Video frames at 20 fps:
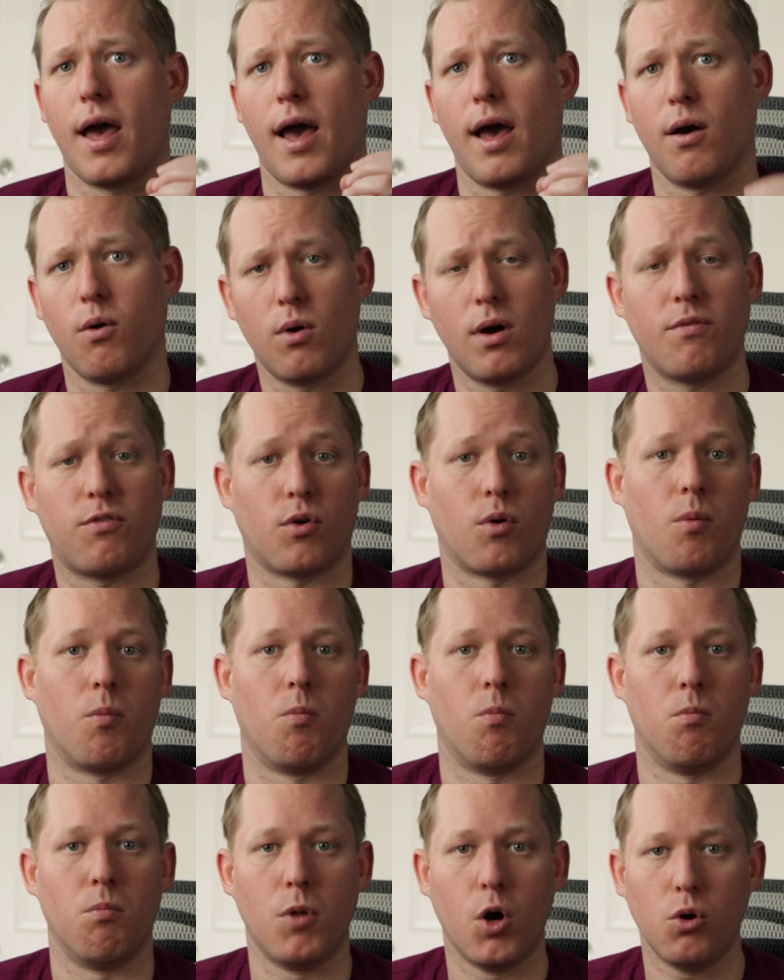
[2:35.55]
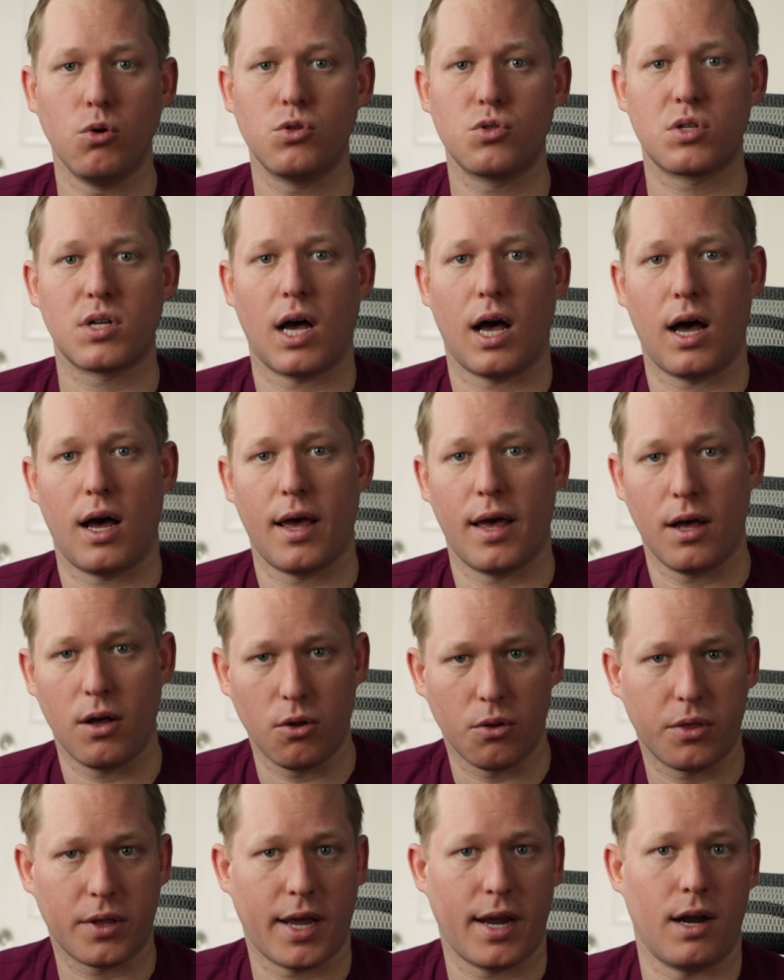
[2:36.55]
However, most
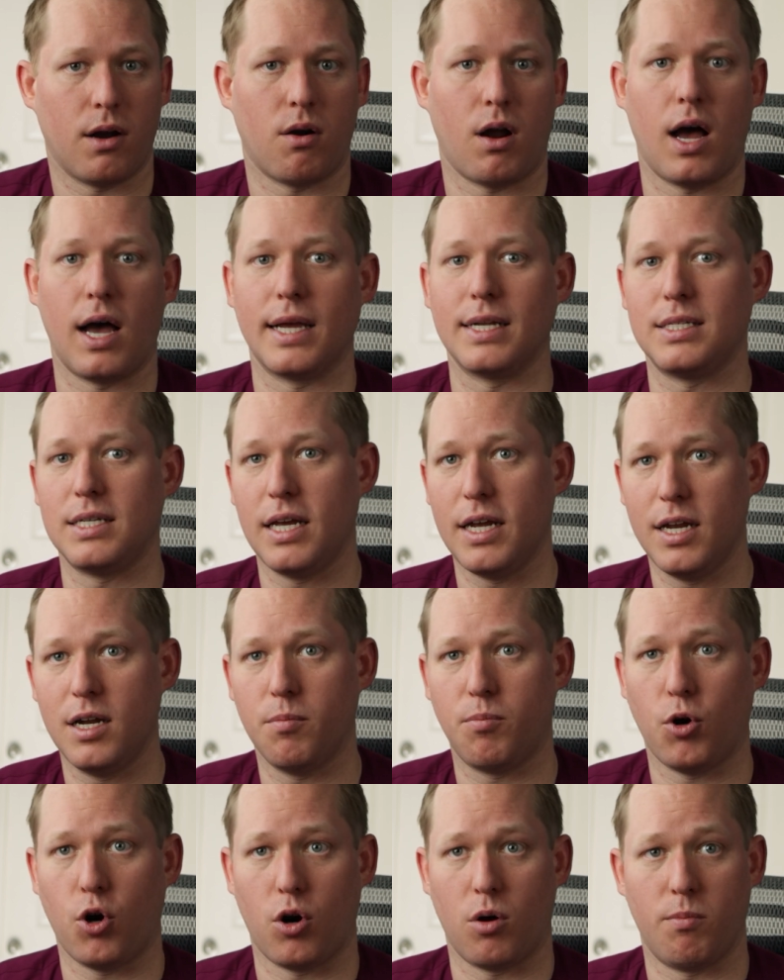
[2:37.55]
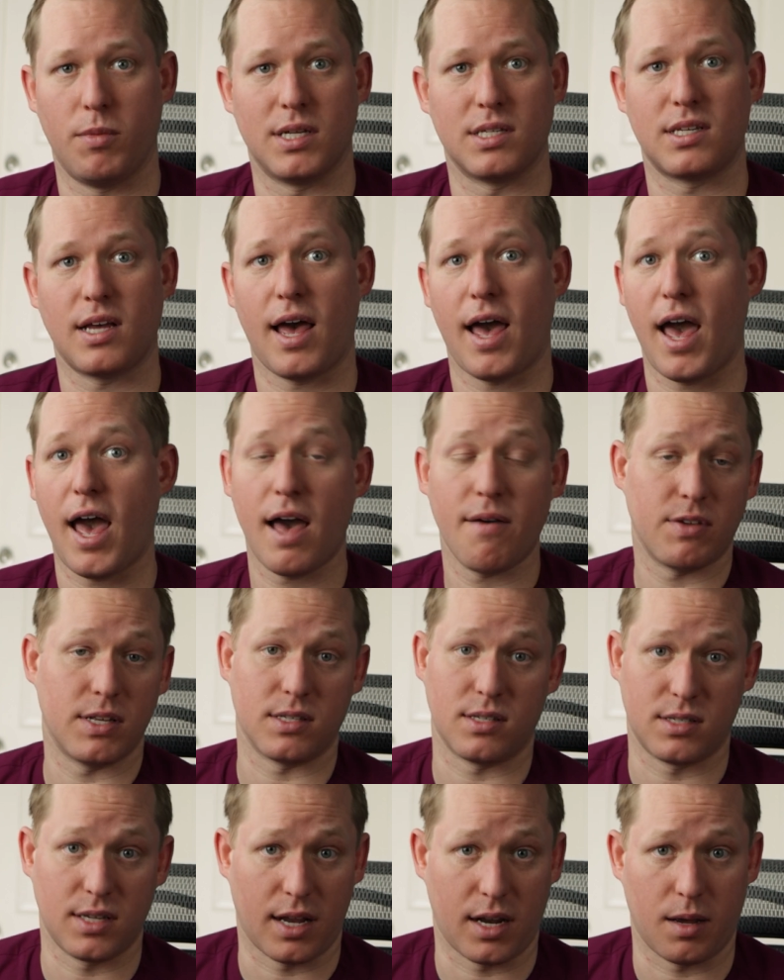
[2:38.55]
healthcare IT departments
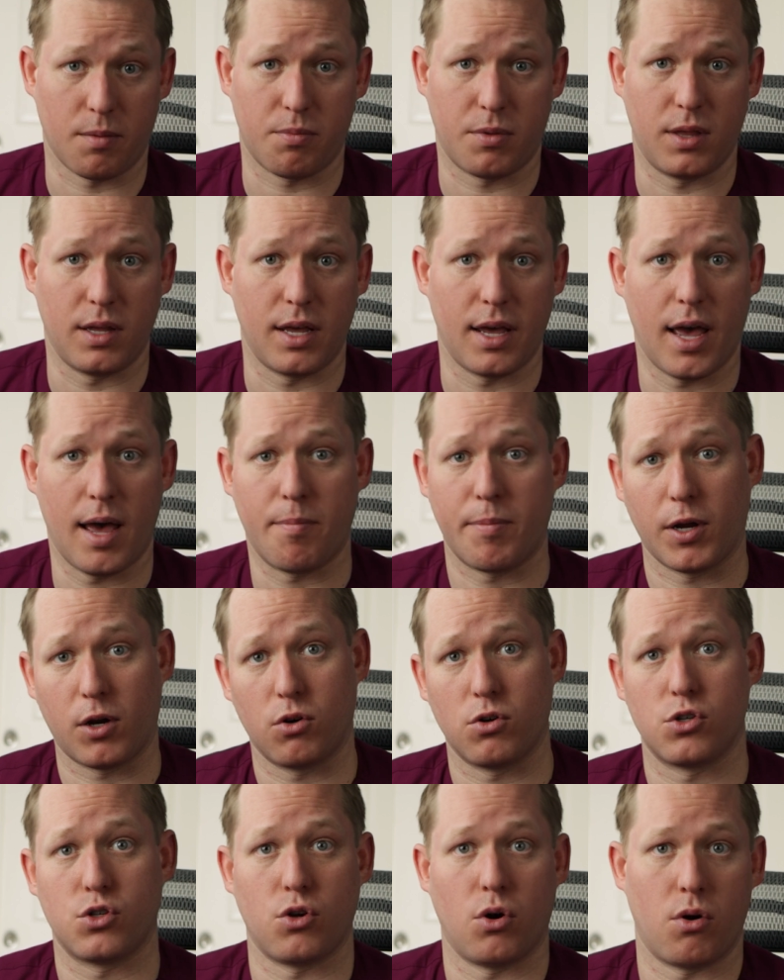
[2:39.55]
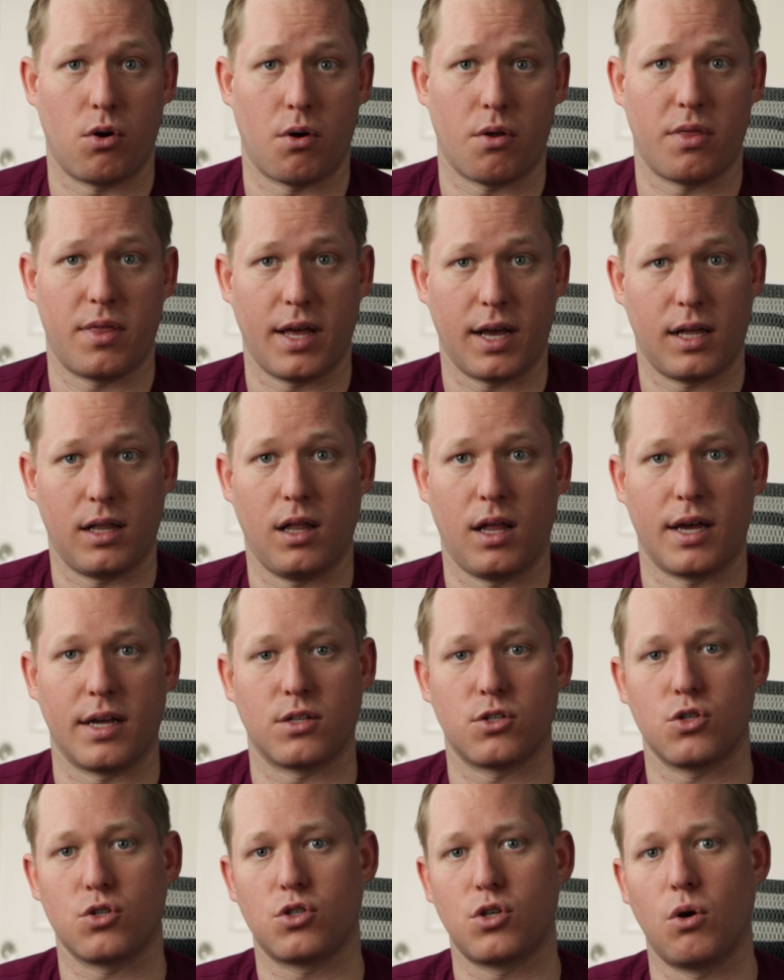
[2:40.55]
haven't set up the Epic or Cerner thick
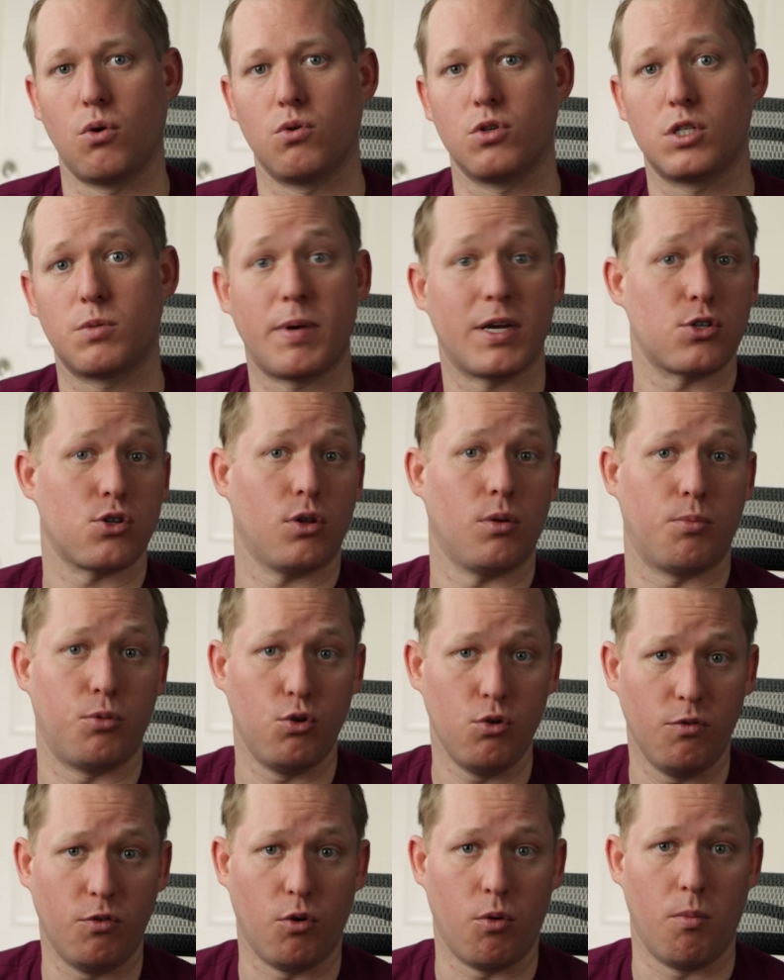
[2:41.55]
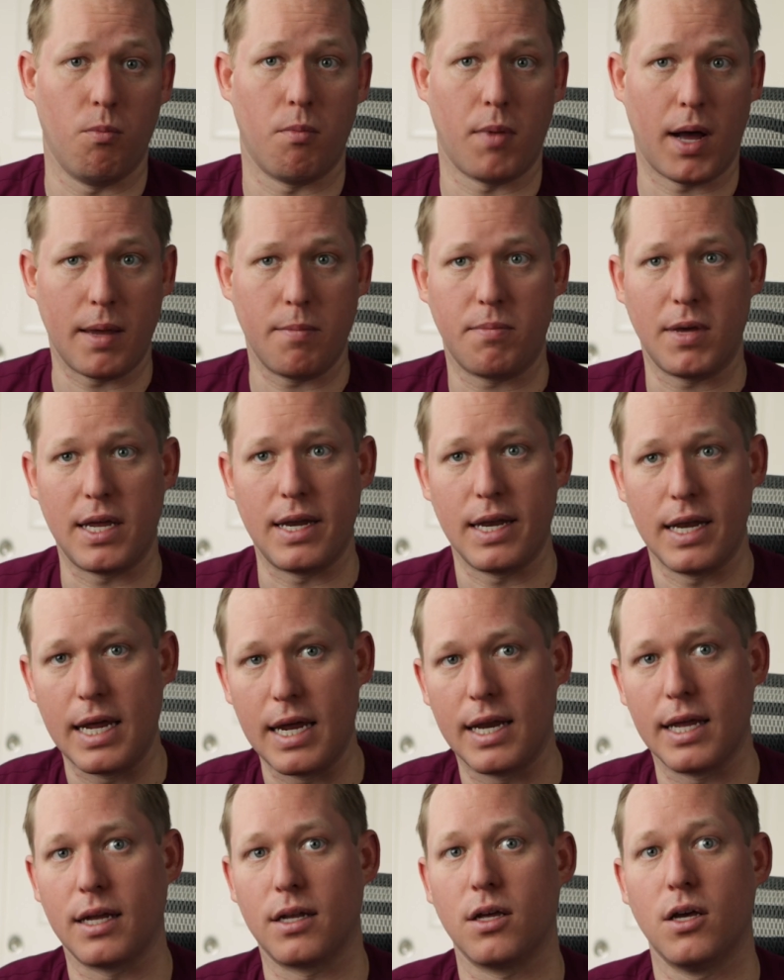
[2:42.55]
clients, so special approval might be
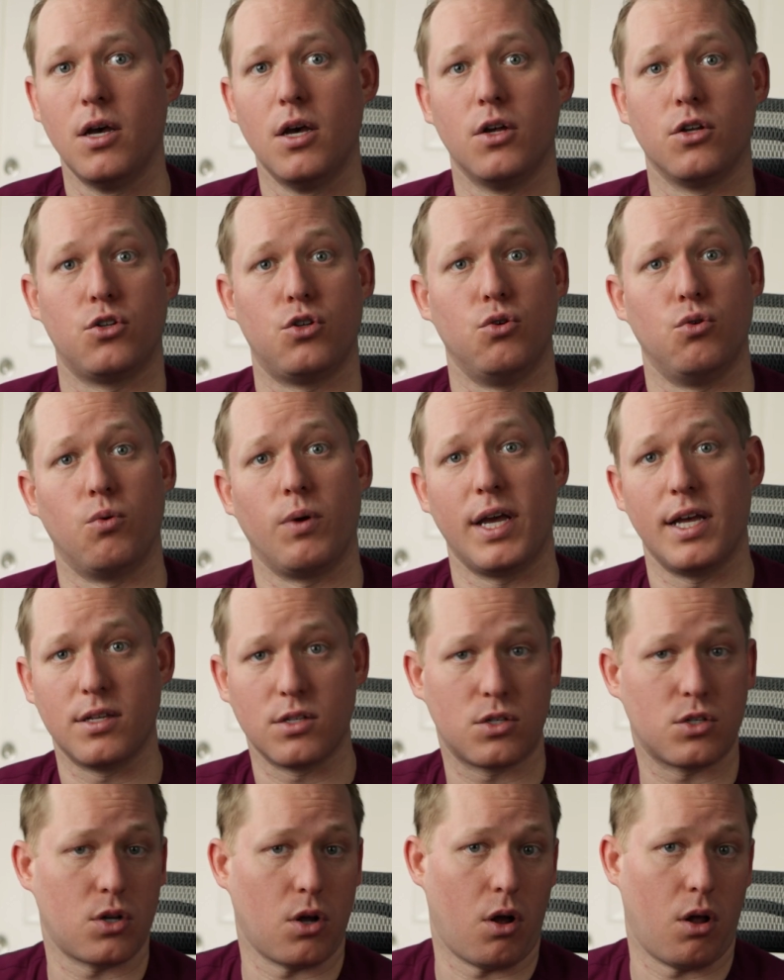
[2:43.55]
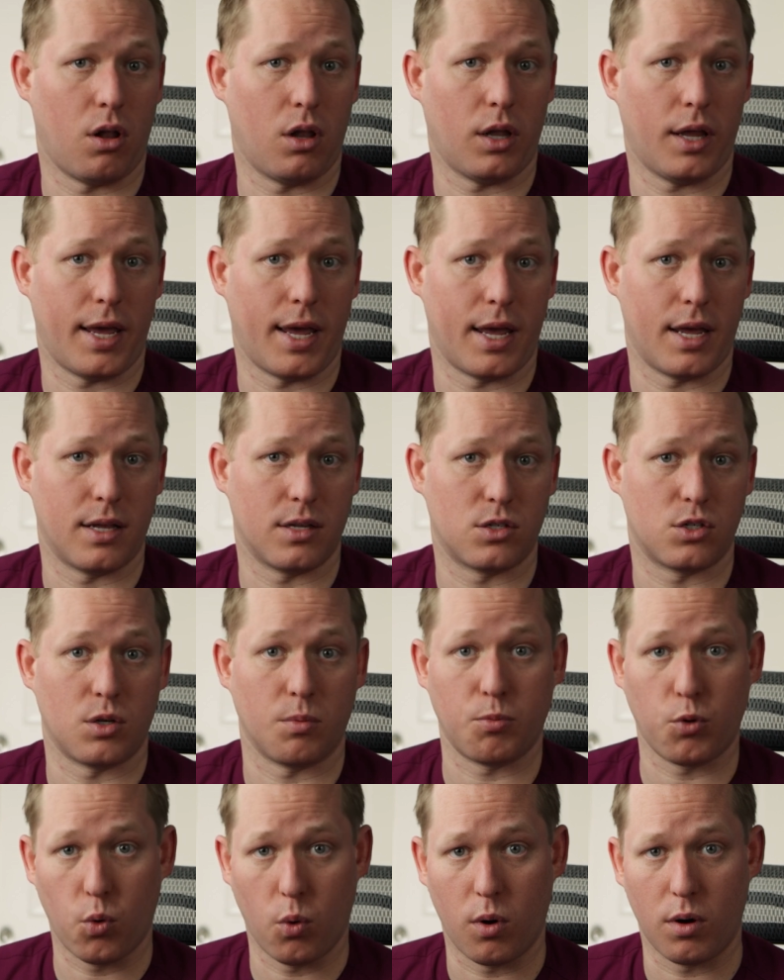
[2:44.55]
needed to install and
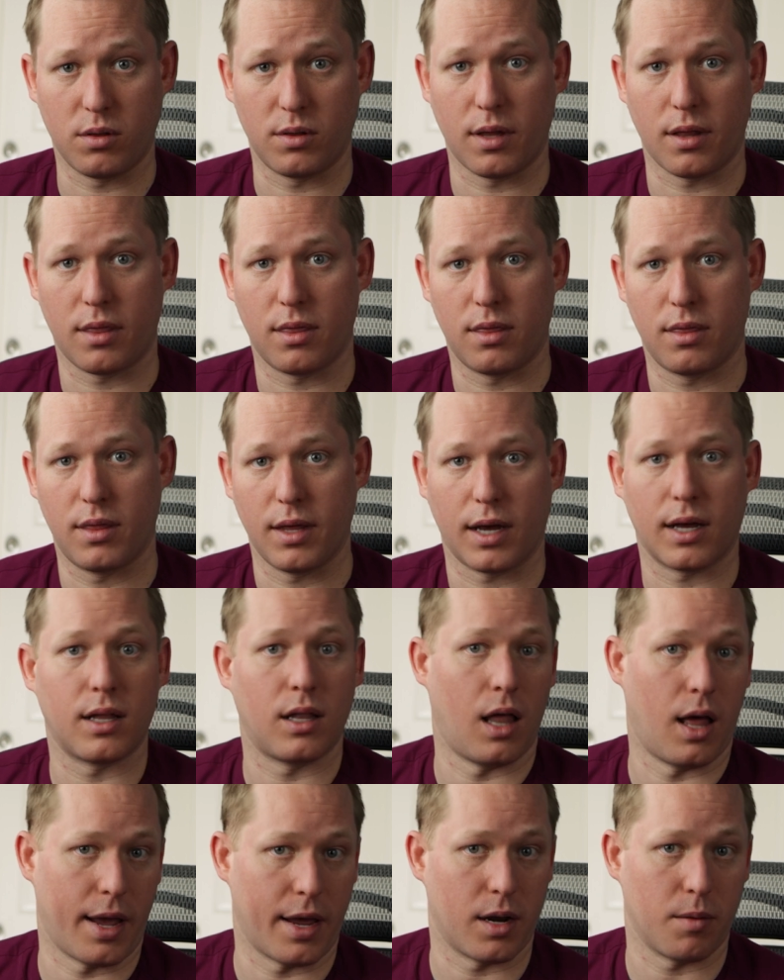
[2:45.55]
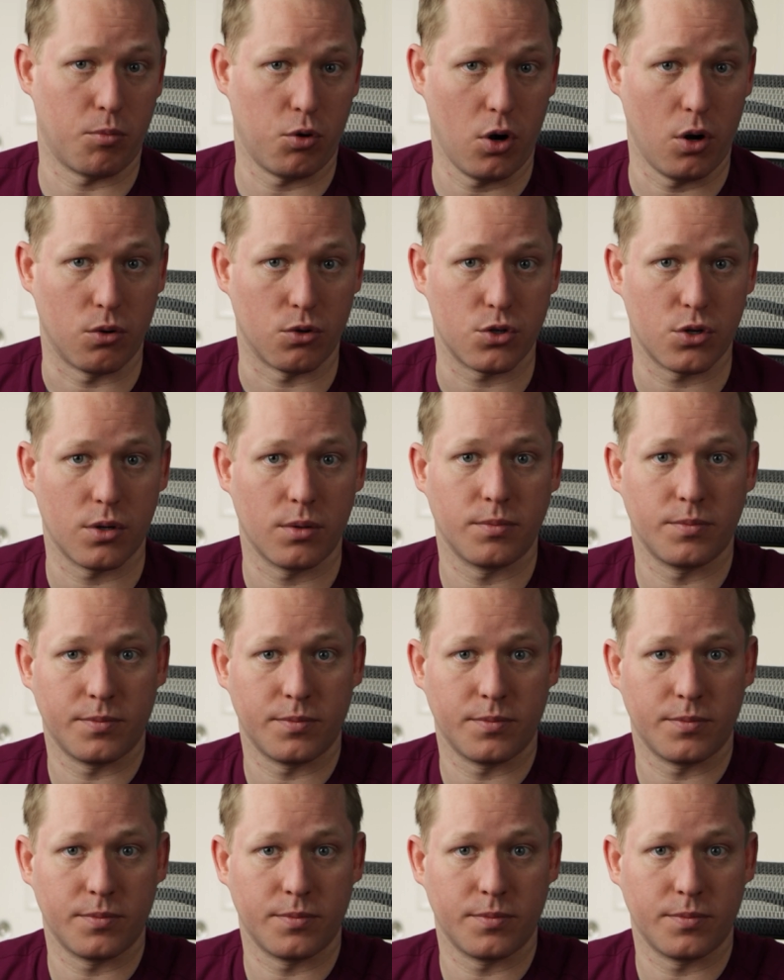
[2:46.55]
support the thick client approach.